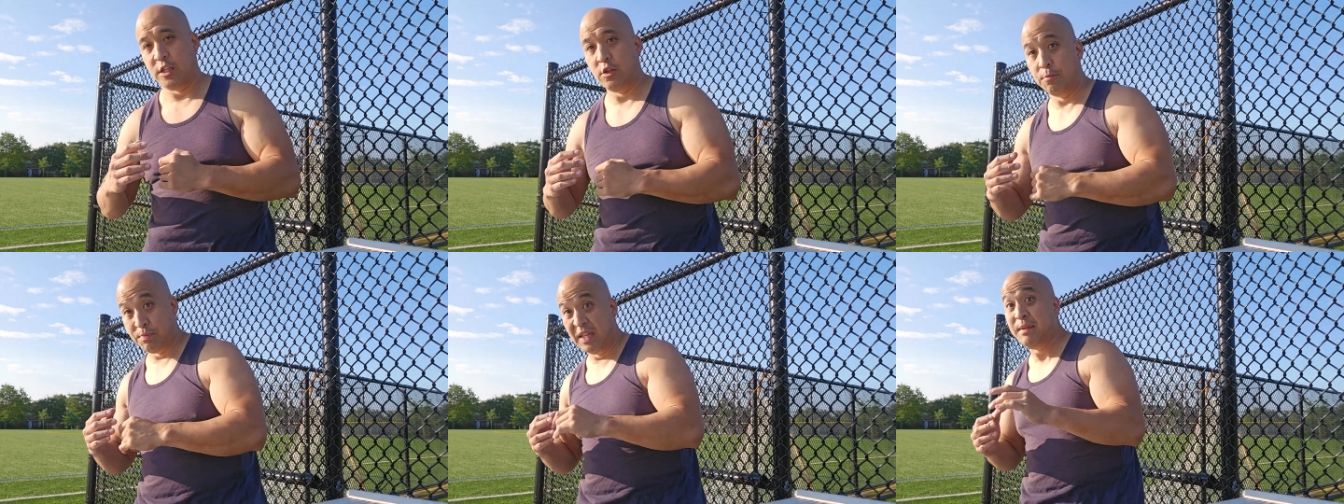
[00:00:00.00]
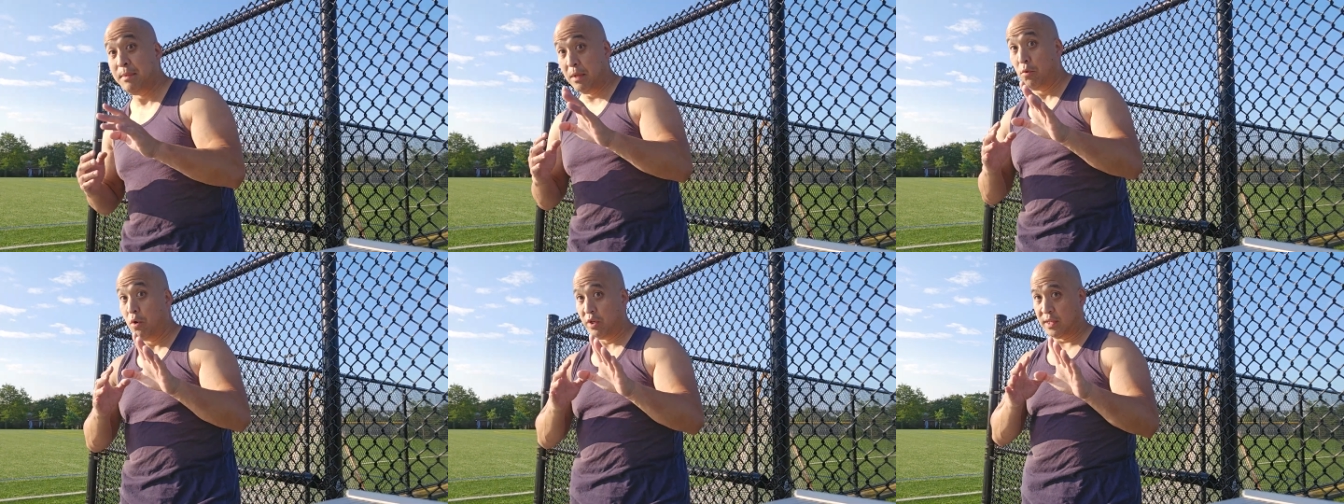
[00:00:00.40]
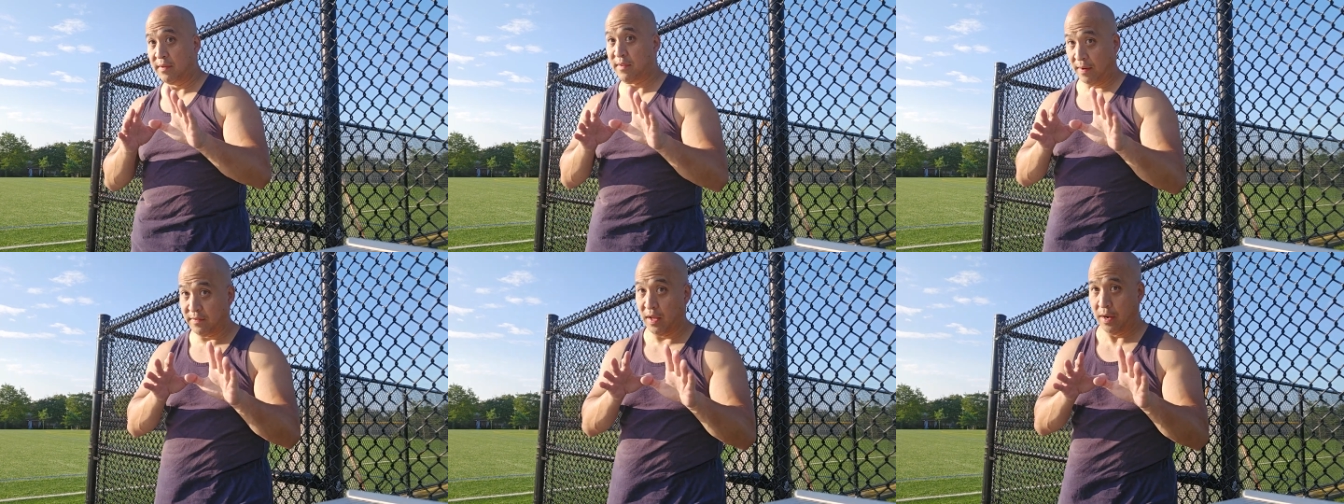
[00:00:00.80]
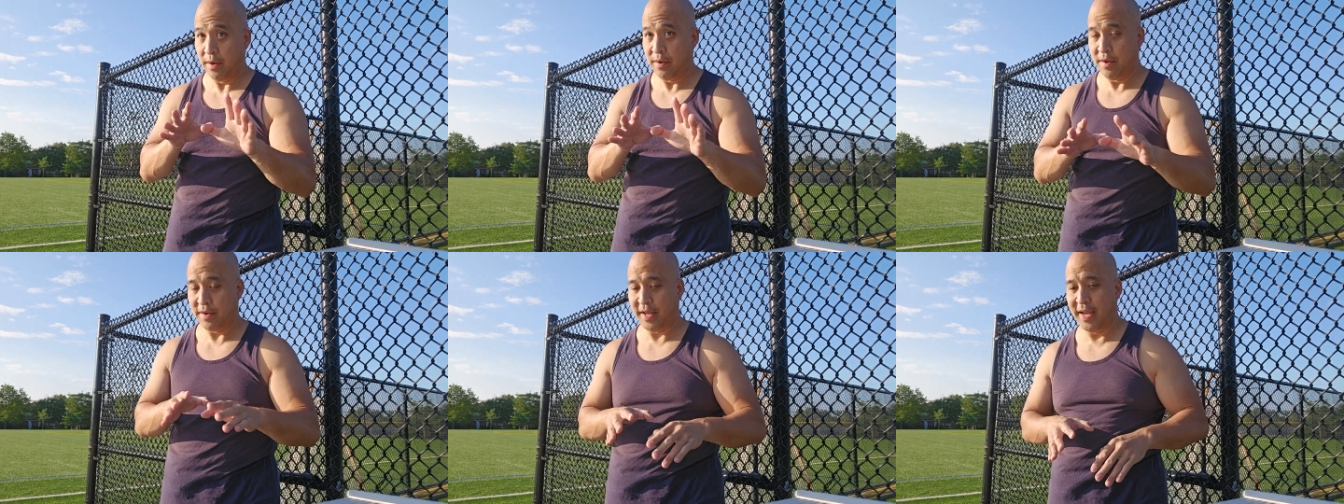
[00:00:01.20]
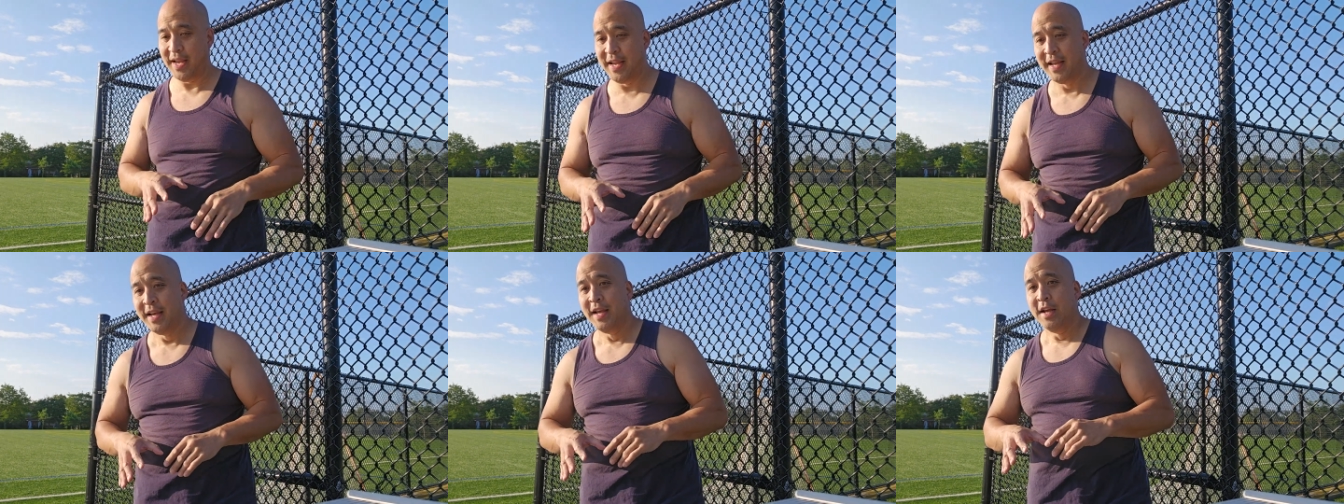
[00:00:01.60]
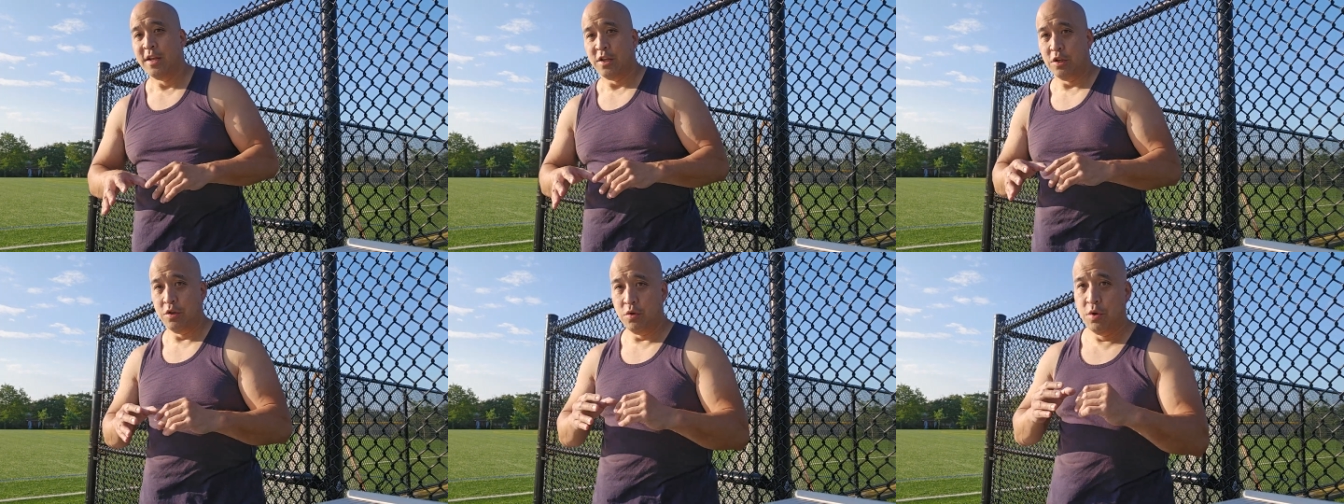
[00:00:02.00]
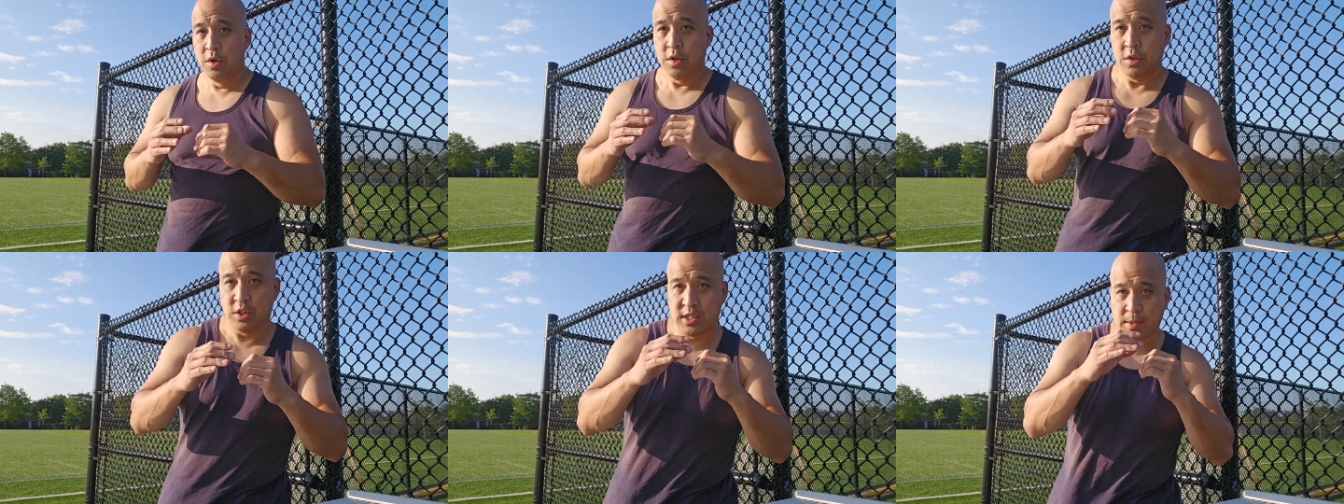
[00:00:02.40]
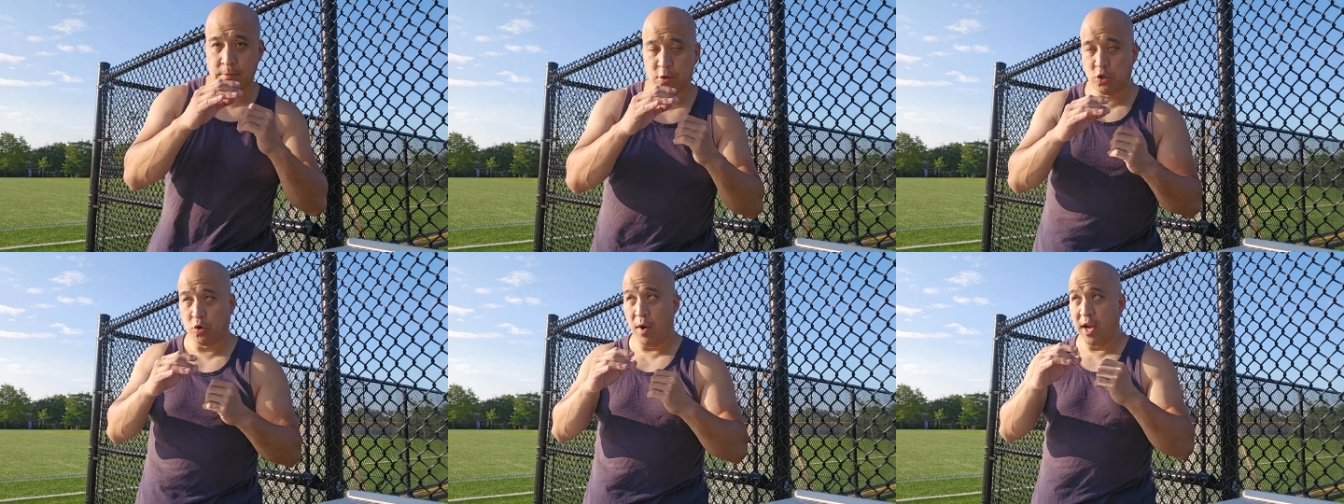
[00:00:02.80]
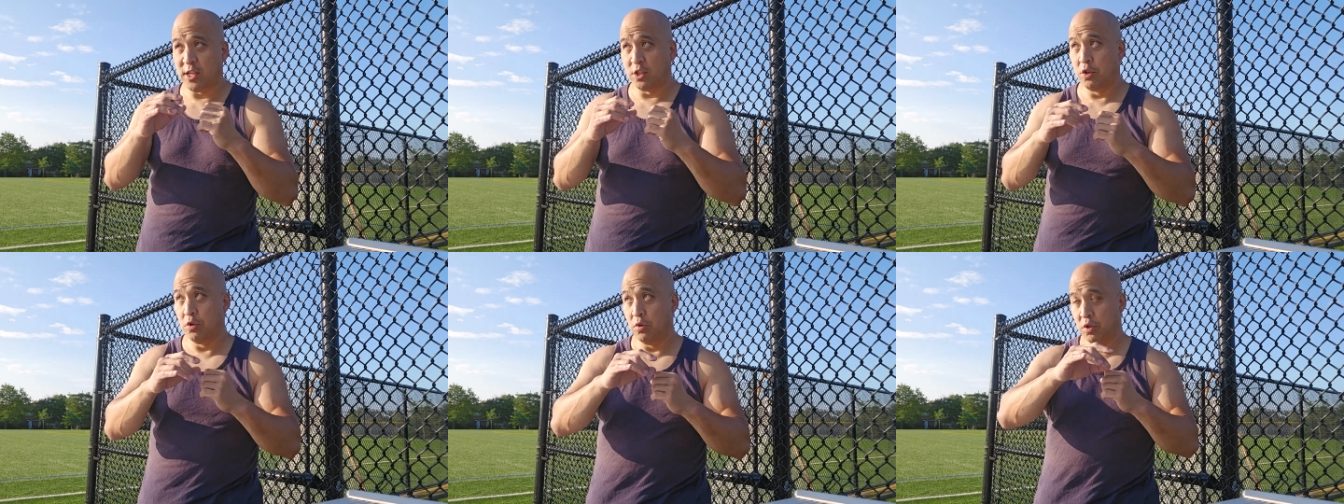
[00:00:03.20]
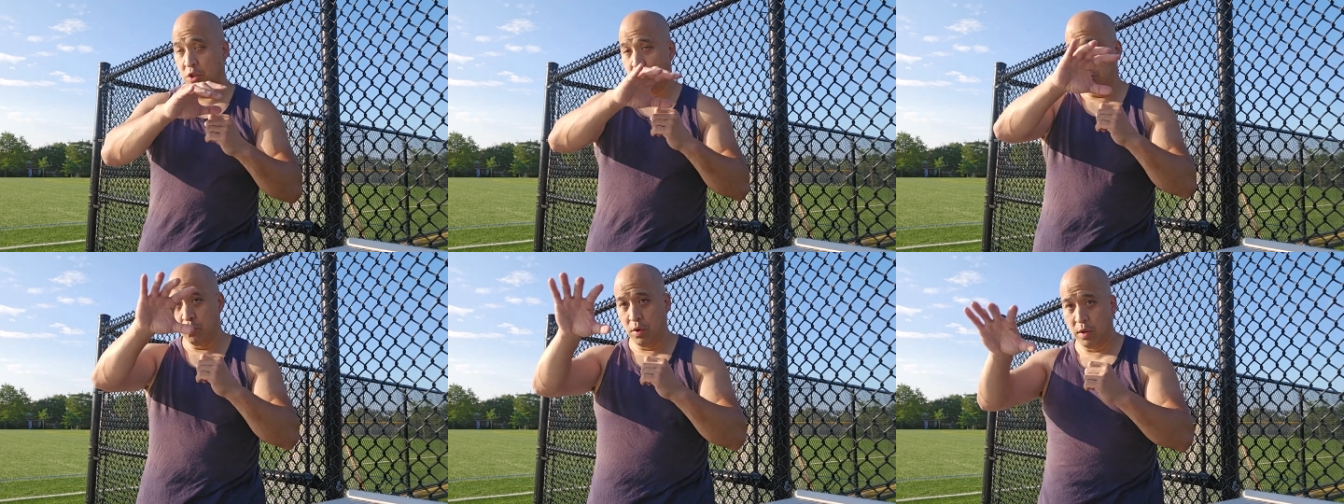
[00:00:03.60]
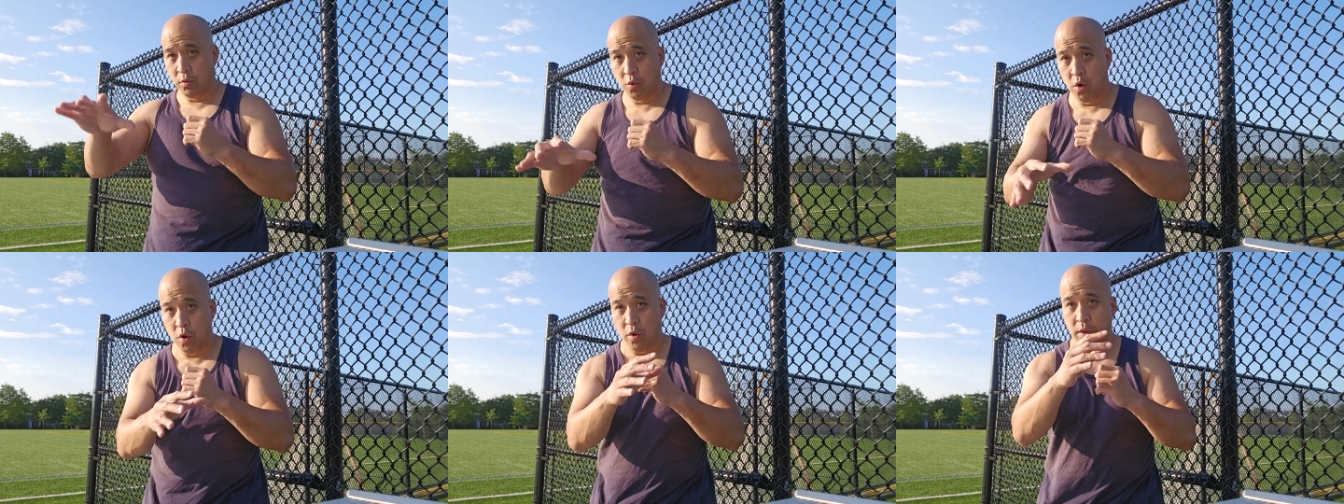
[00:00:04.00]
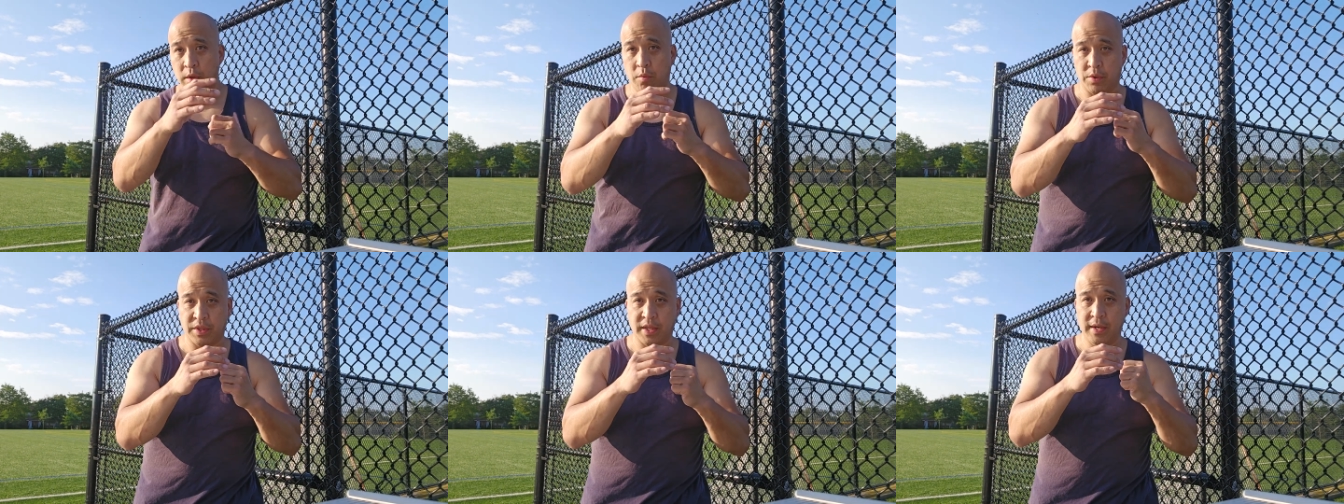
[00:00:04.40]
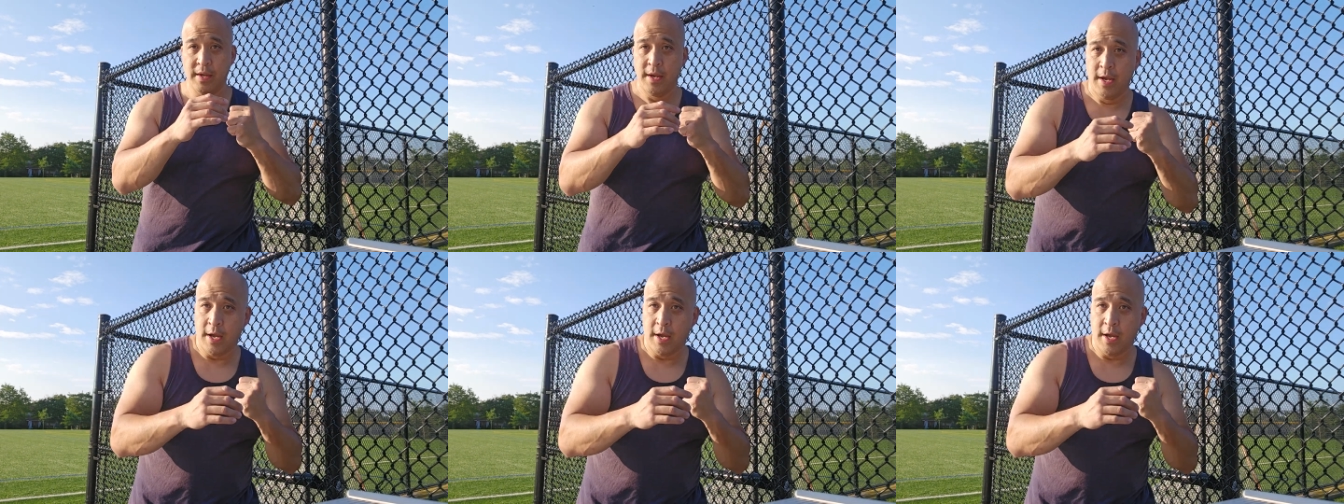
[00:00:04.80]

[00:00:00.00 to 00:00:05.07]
So believe me, it works. I've done it. Okay, someone tries to roll with it,